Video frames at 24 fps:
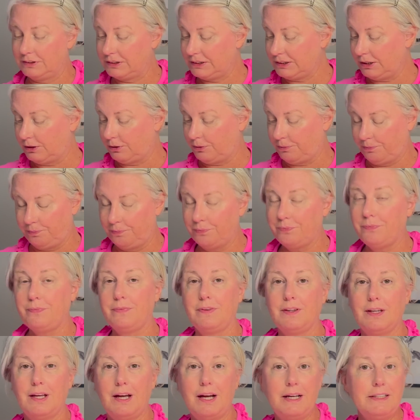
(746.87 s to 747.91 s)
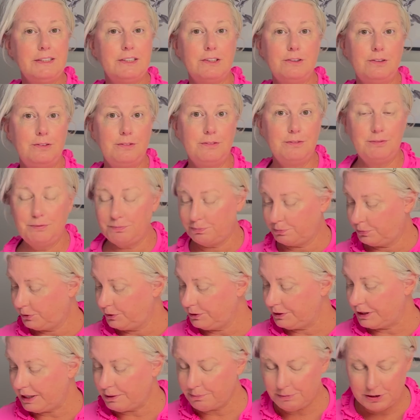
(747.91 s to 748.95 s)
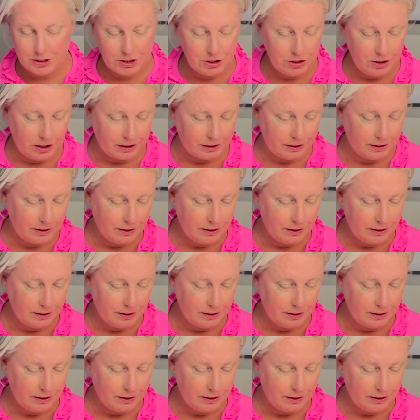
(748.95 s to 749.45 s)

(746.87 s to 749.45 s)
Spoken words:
So I don't put that much on.